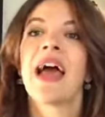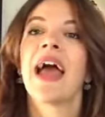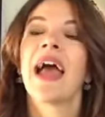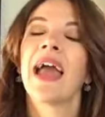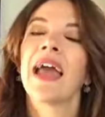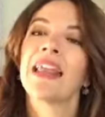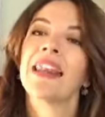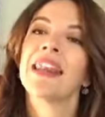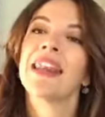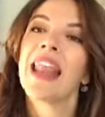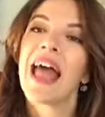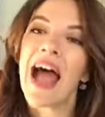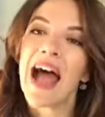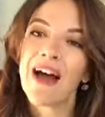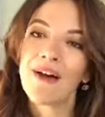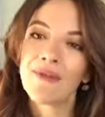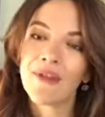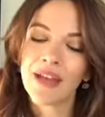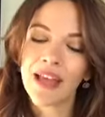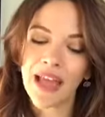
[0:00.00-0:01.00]
and
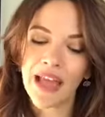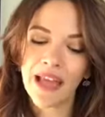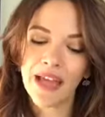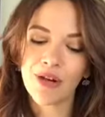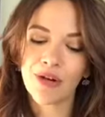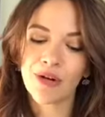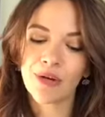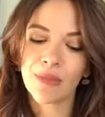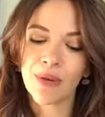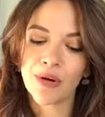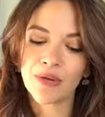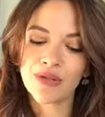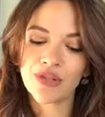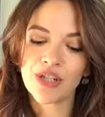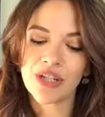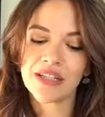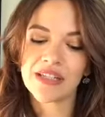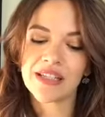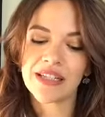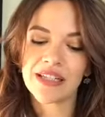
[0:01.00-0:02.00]
navigate your
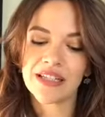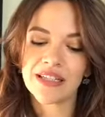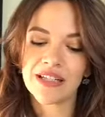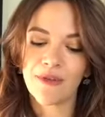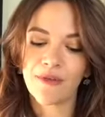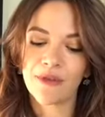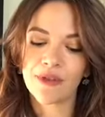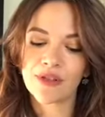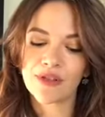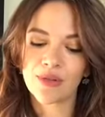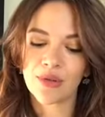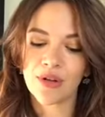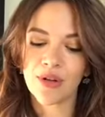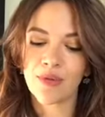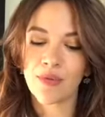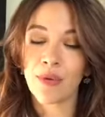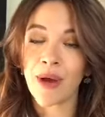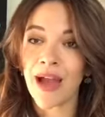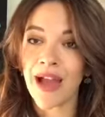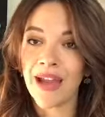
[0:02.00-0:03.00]
emotions in a different sort
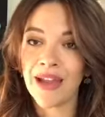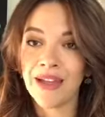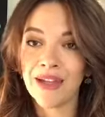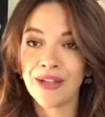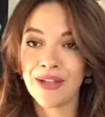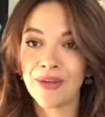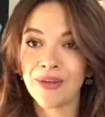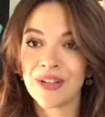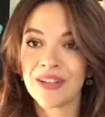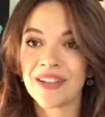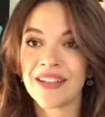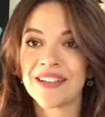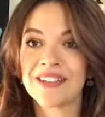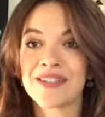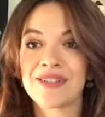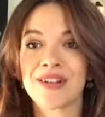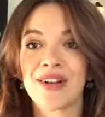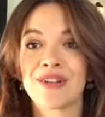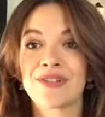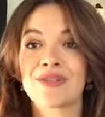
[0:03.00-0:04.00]
of way, you can then
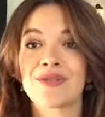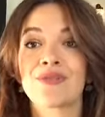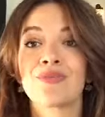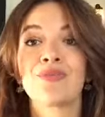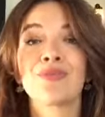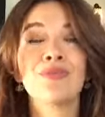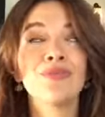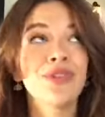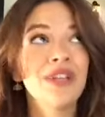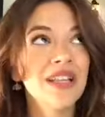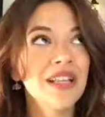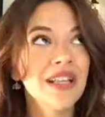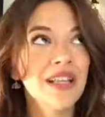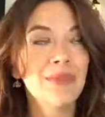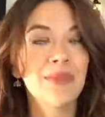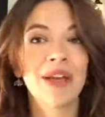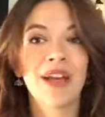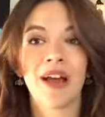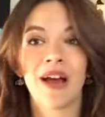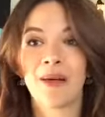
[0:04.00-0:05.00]
start to really
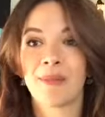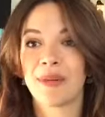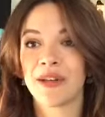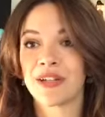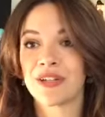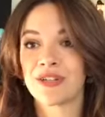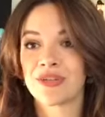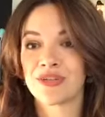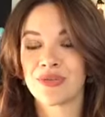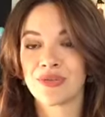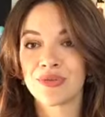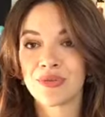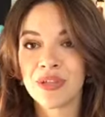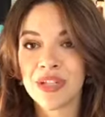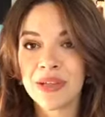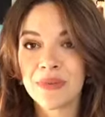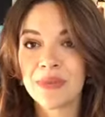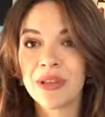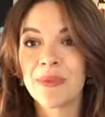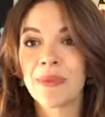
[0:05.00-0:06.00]
become an
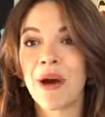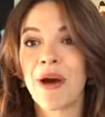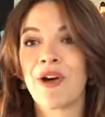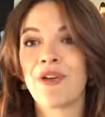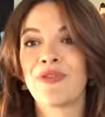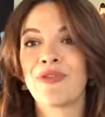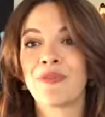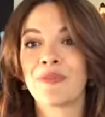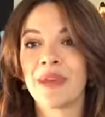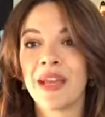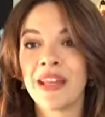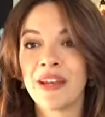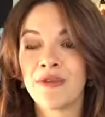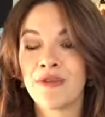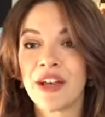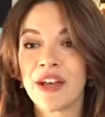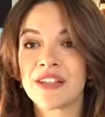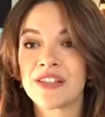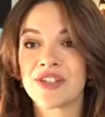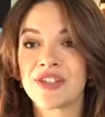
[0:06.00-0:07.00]
extremely powerful
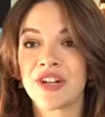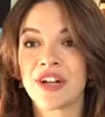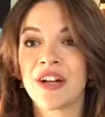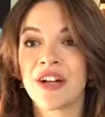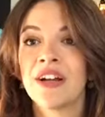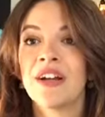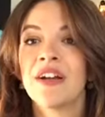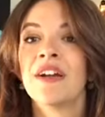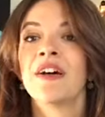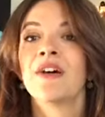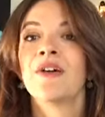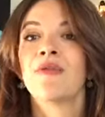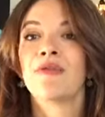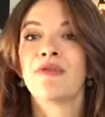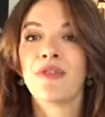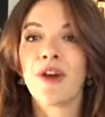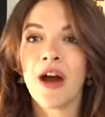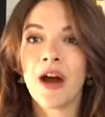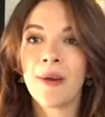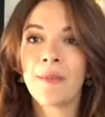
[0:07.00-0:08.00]
manifester
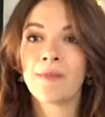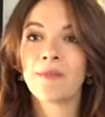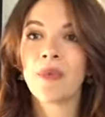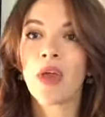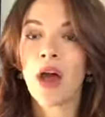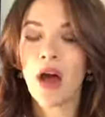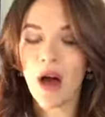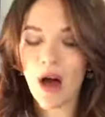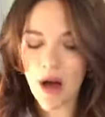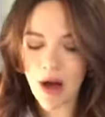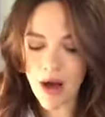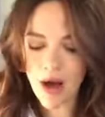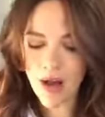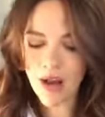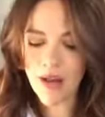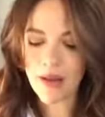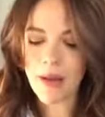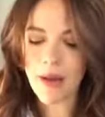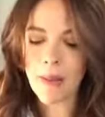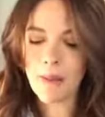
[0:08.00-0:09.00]
from
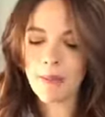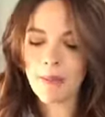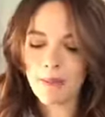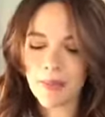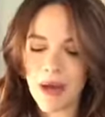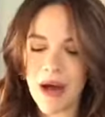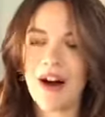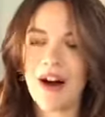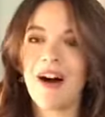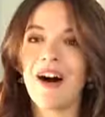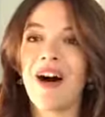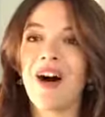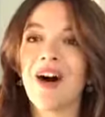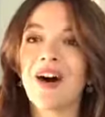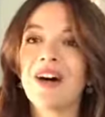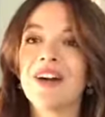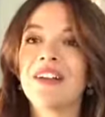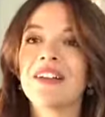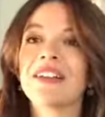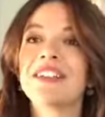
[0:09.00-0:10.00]
all
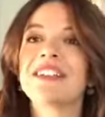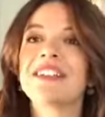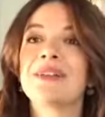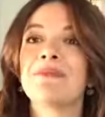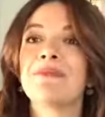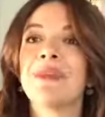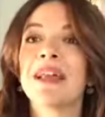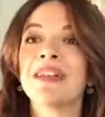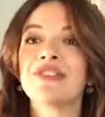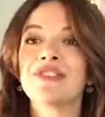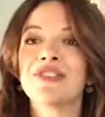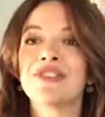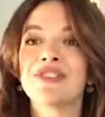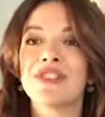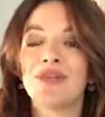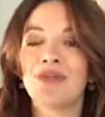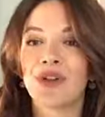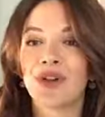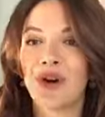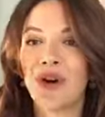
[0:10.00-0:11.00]
all dimensions
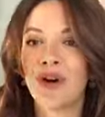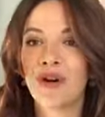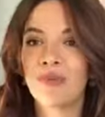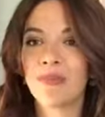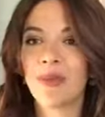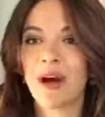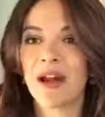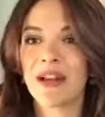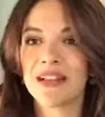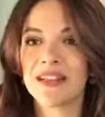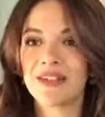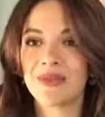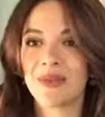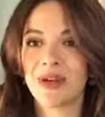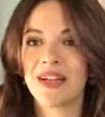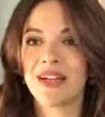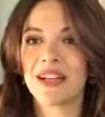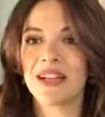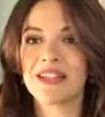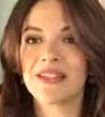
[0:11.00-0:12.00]
of your own body's
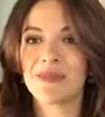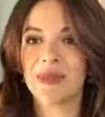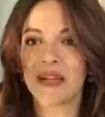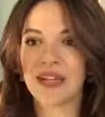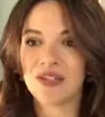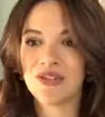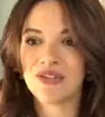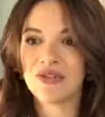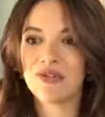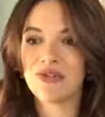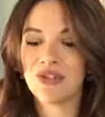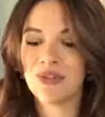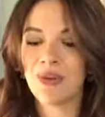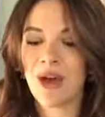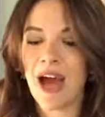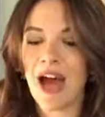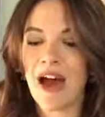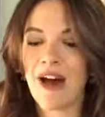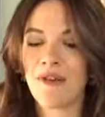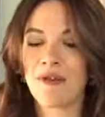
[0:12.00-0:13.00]
awareness because you do
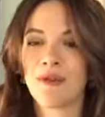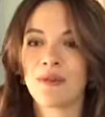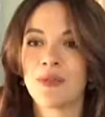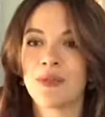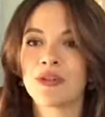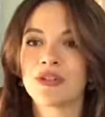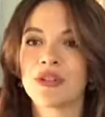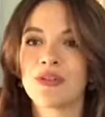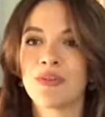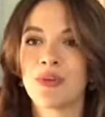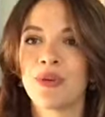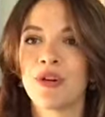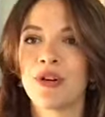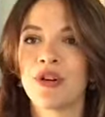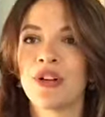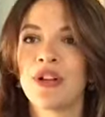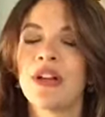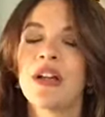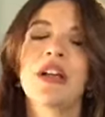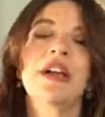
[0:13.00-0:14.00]
have
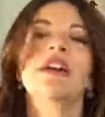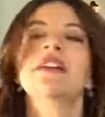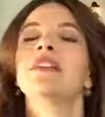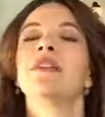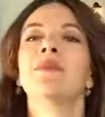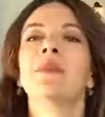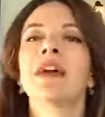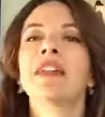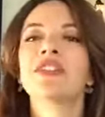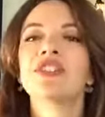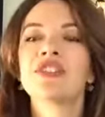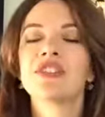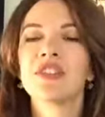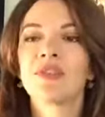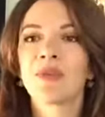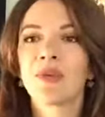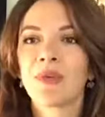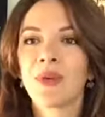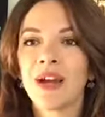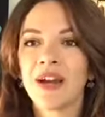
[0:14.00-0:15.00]
multiple dimensions
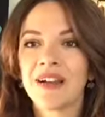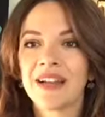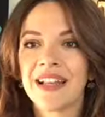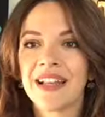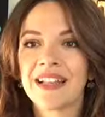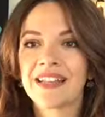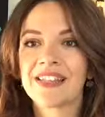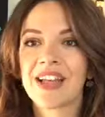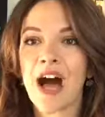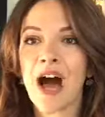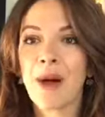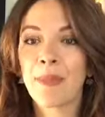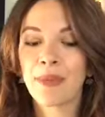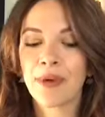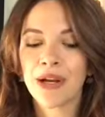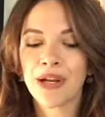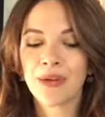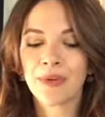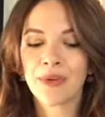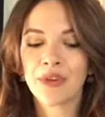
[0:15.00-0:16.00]
of awareness
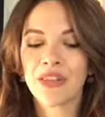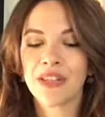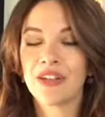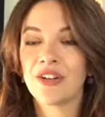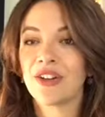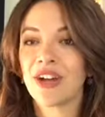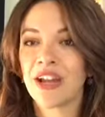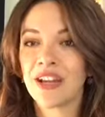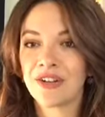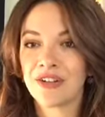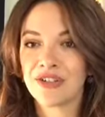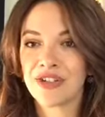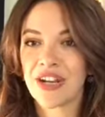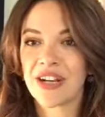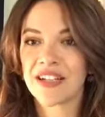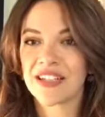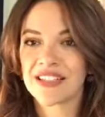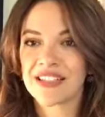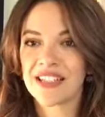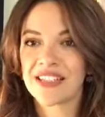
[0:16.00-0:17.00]
operating within your
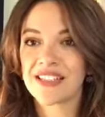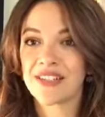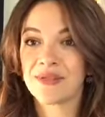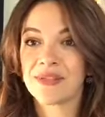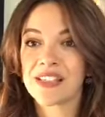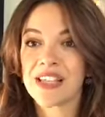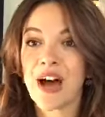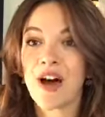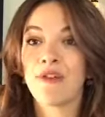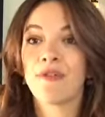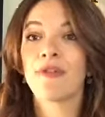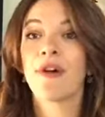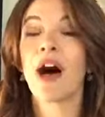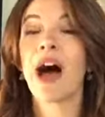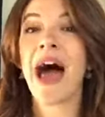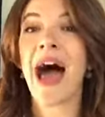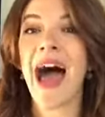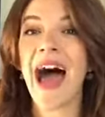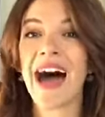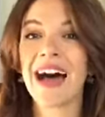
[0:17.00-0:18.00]
energetic sense of self
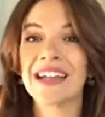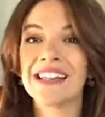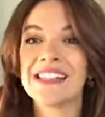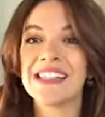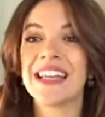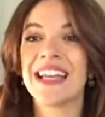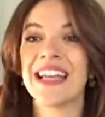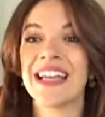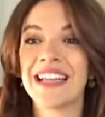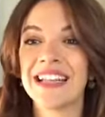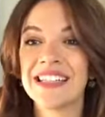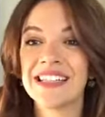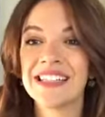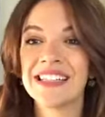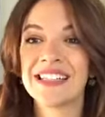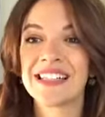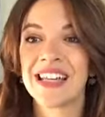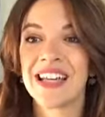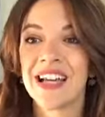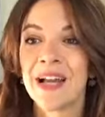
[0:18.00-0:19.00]
as
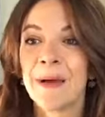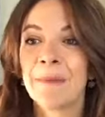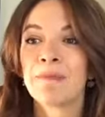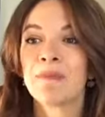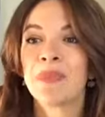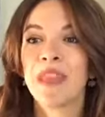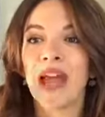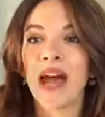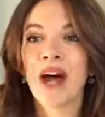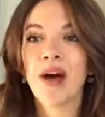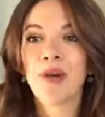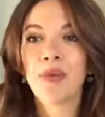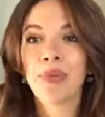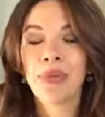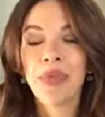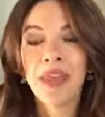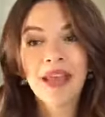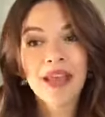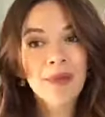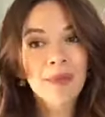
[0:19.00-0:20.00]
is. Now
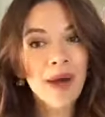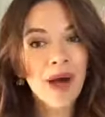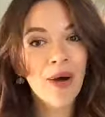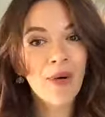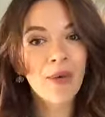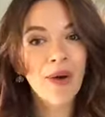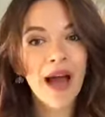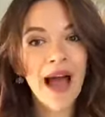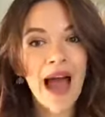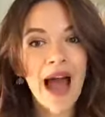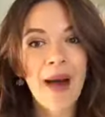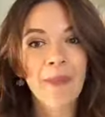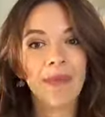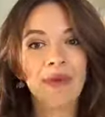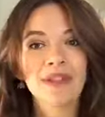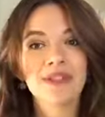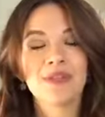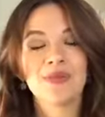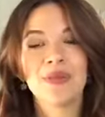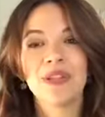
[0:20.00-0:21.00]
think about what
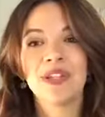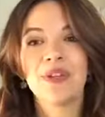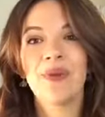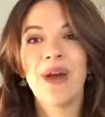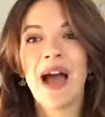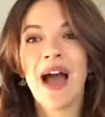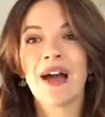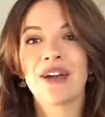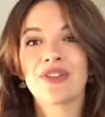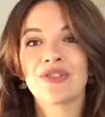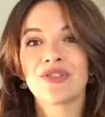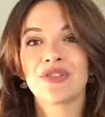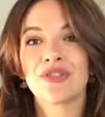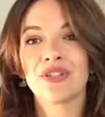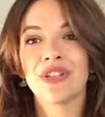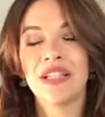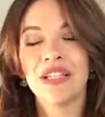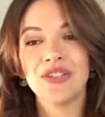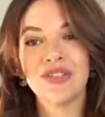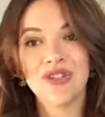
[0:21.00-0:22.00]
happens when you
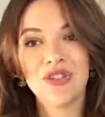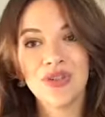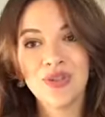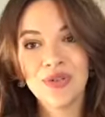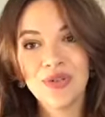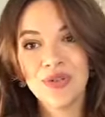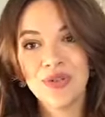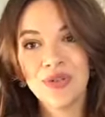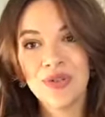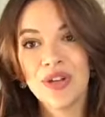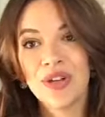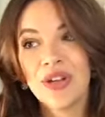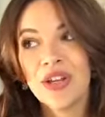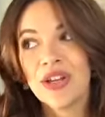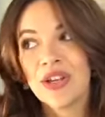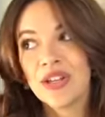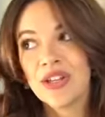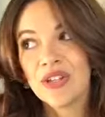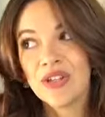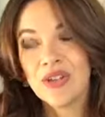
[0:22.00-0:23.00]
actually tune
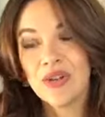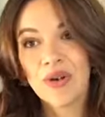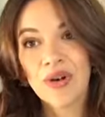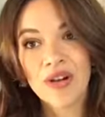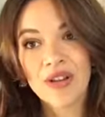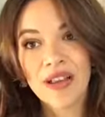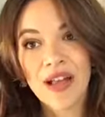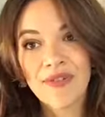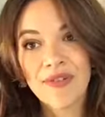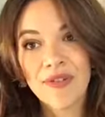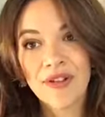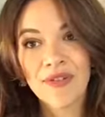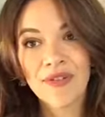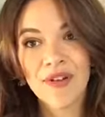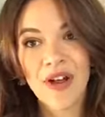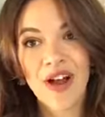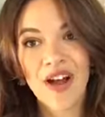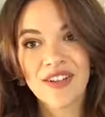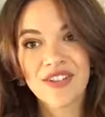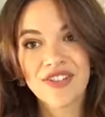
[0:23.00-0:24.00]
your level of
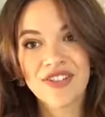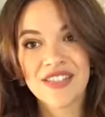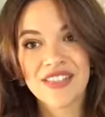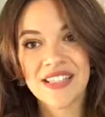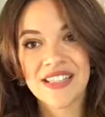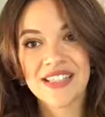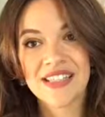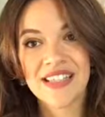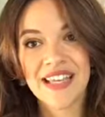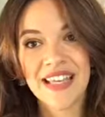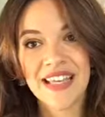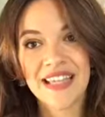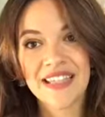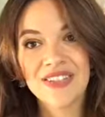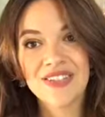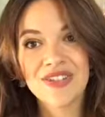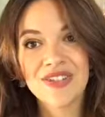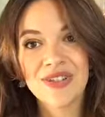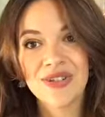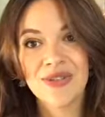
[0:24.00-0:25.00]
consciousness
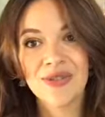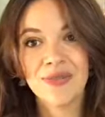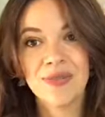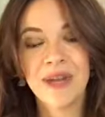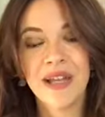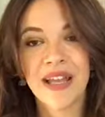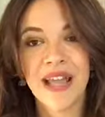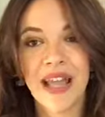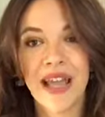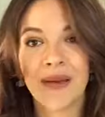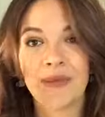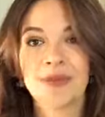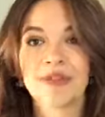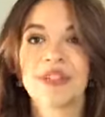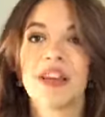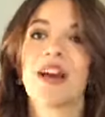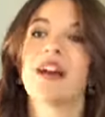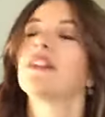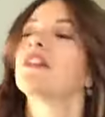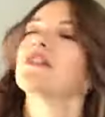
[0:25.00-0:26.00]
into being able
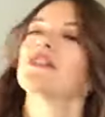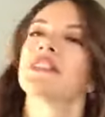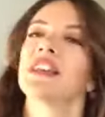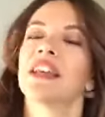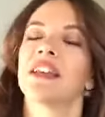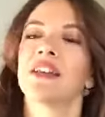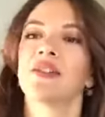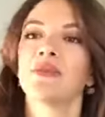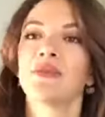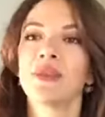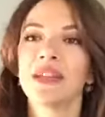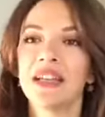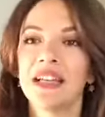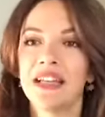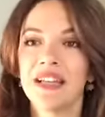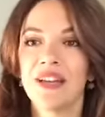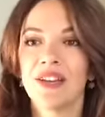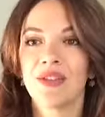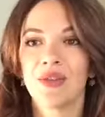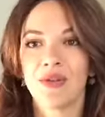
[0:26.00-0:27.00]
to understand and
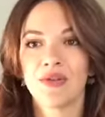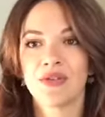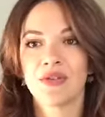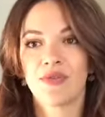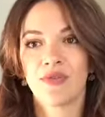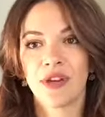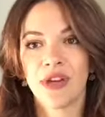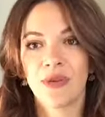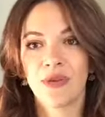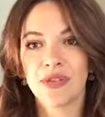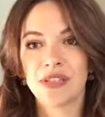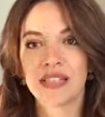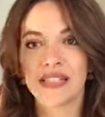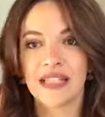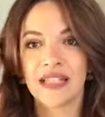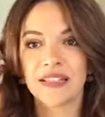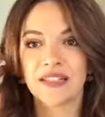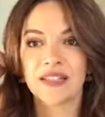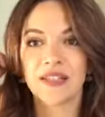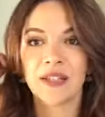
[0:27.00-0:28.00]
read those
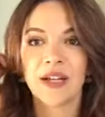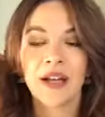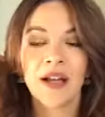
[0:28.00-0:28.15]
frequencies.